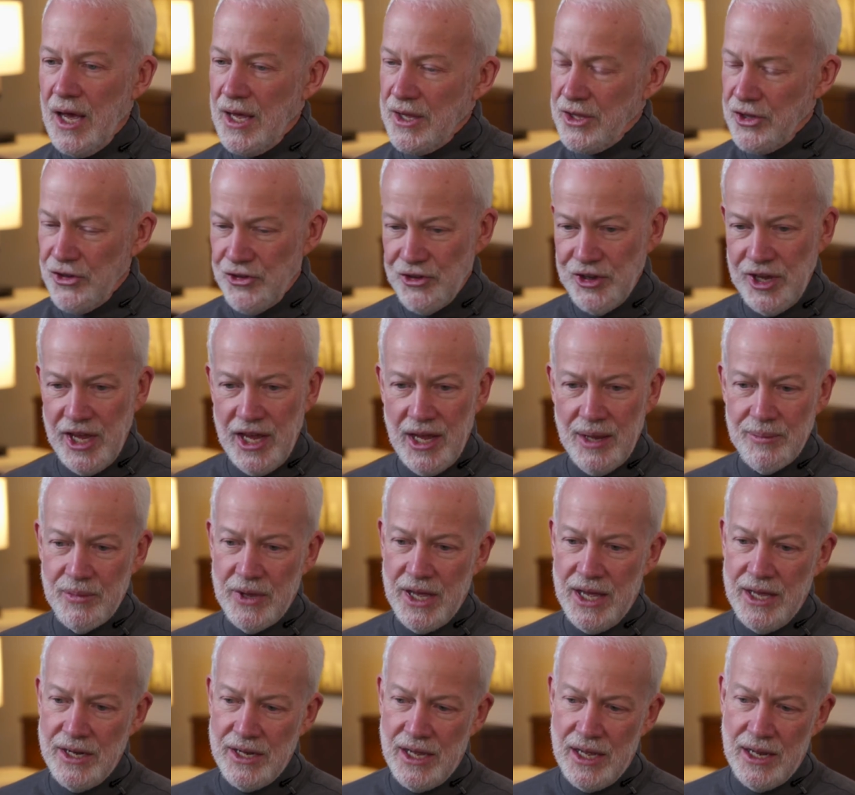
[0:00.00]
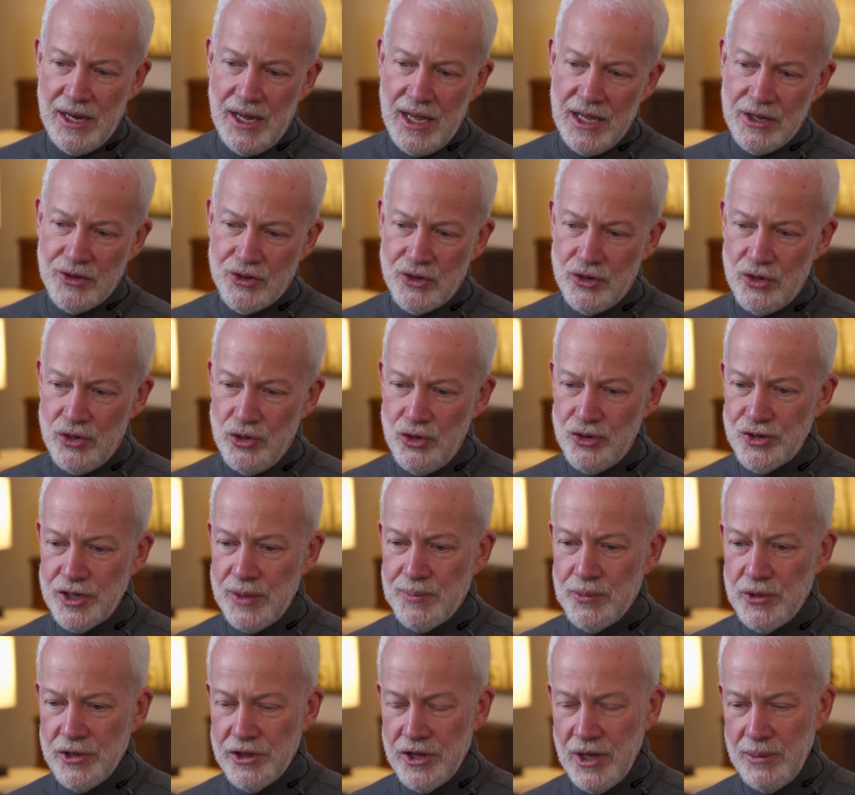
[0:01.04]
The same, and I usually
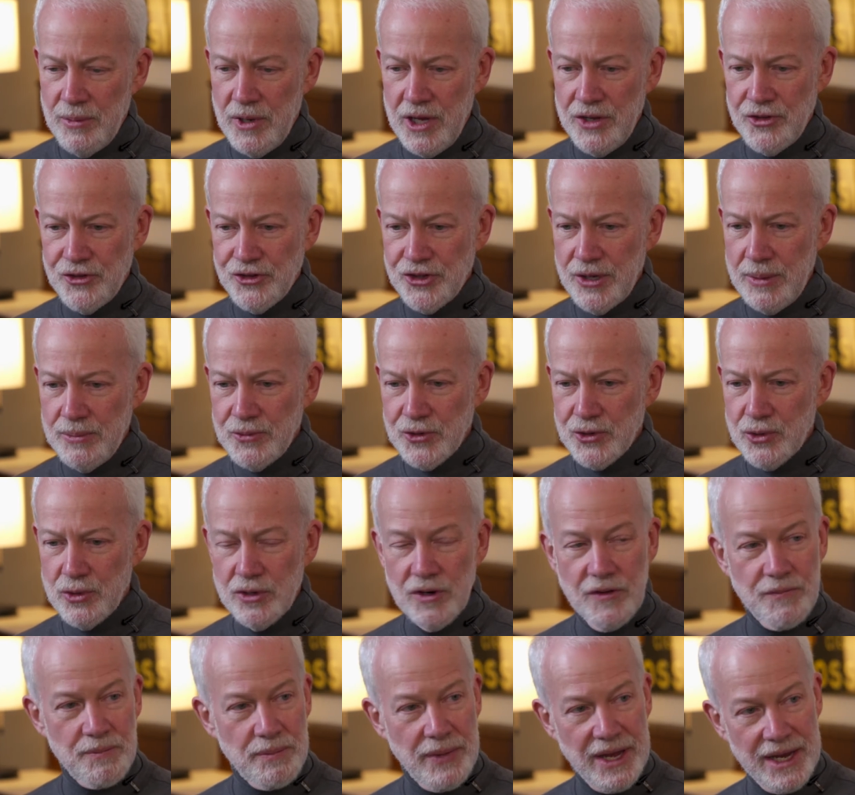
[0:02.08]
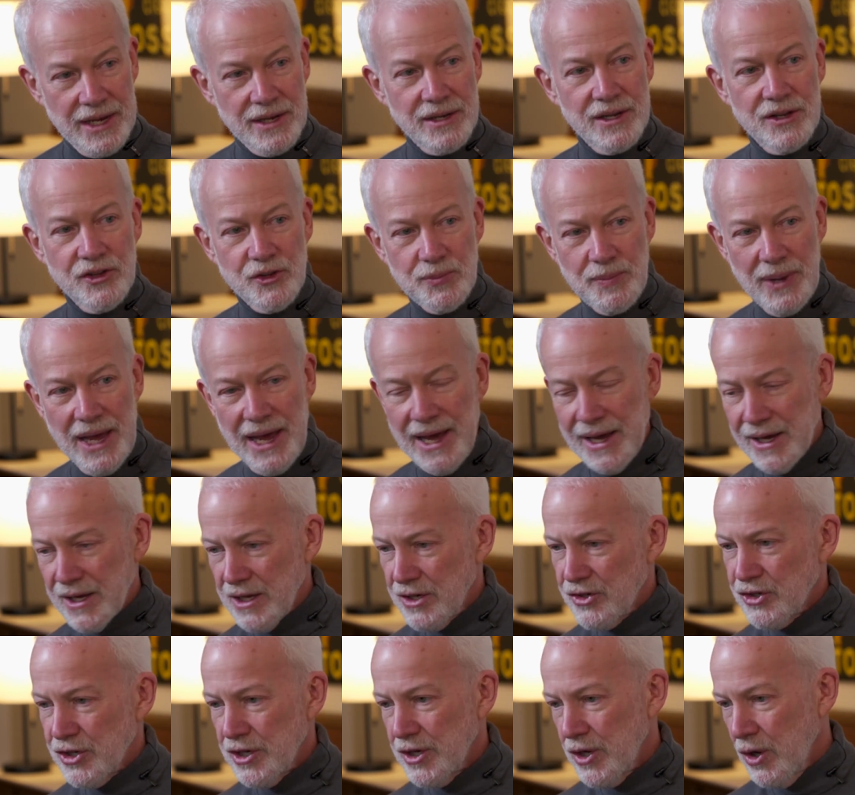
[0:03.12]
put them on some sort of maintenance
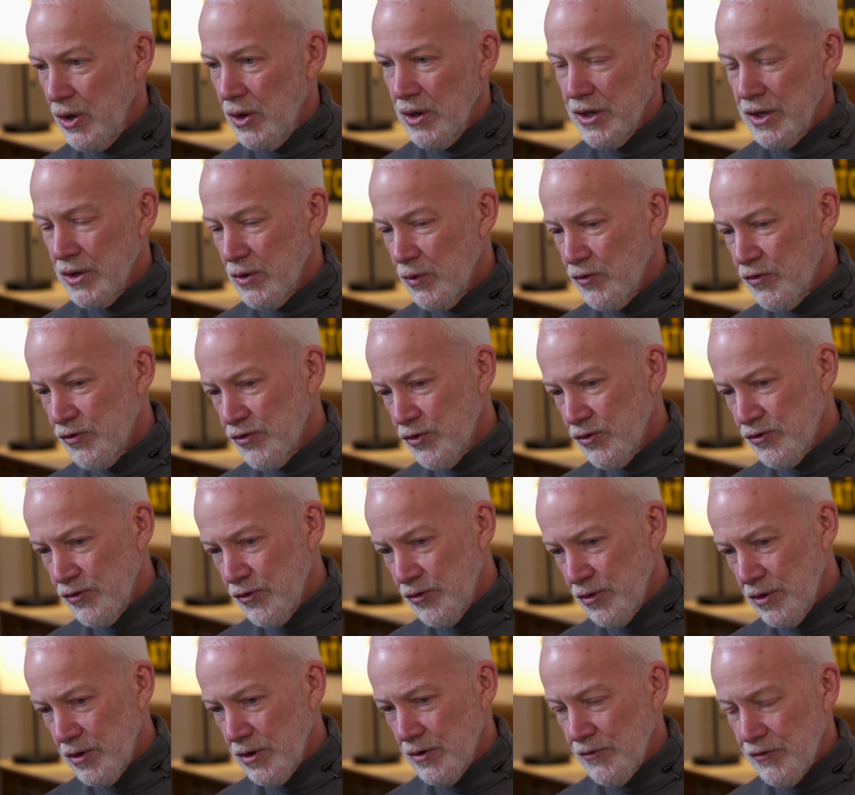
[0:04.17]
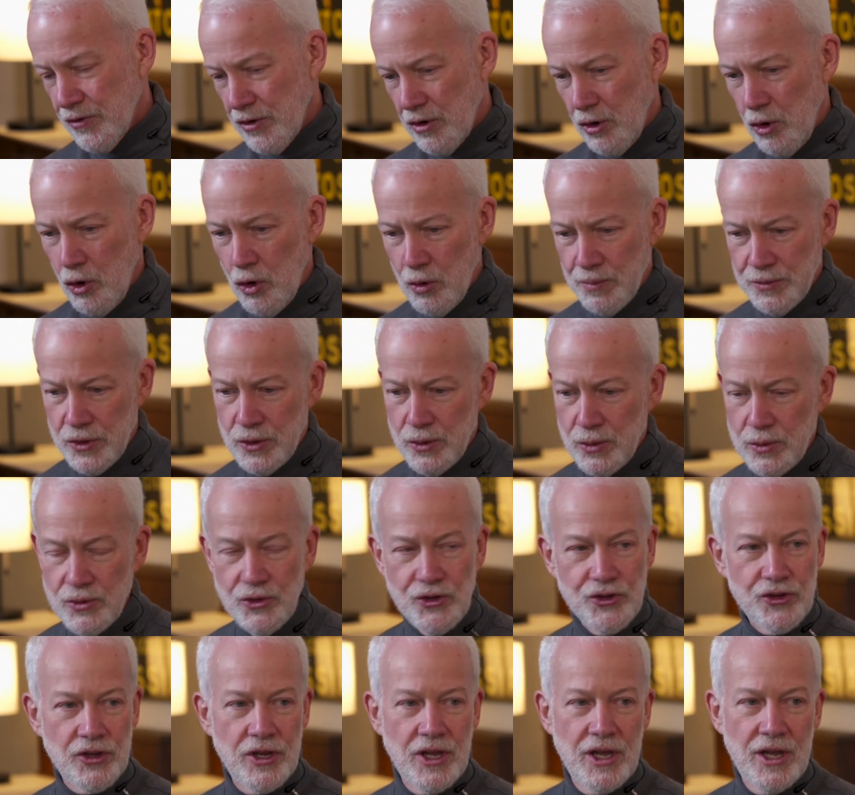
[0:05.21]
package at, for home
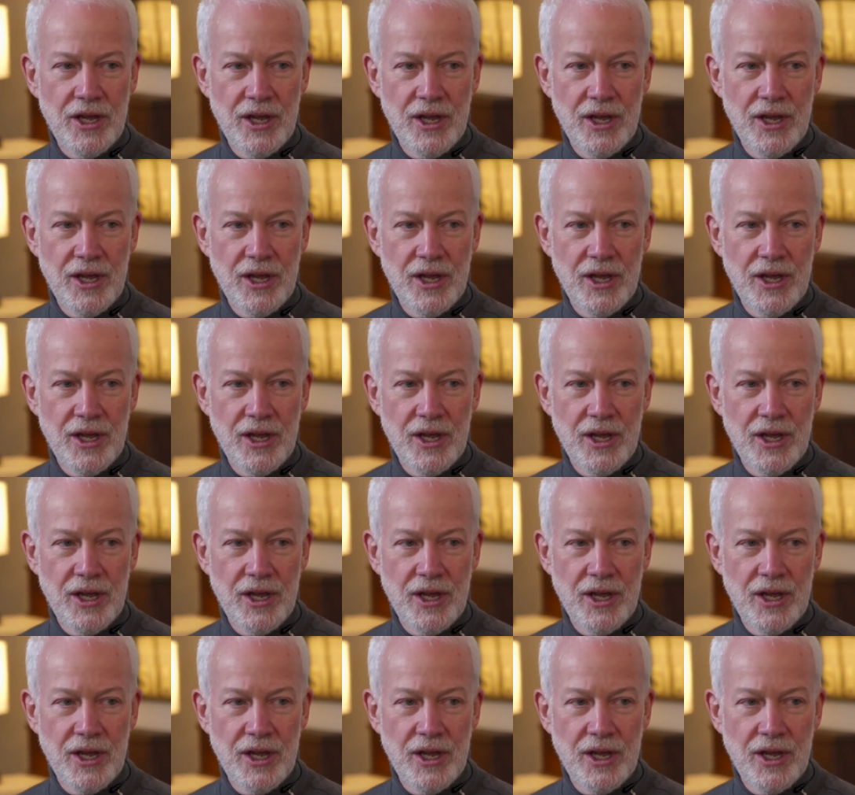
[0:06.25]
use.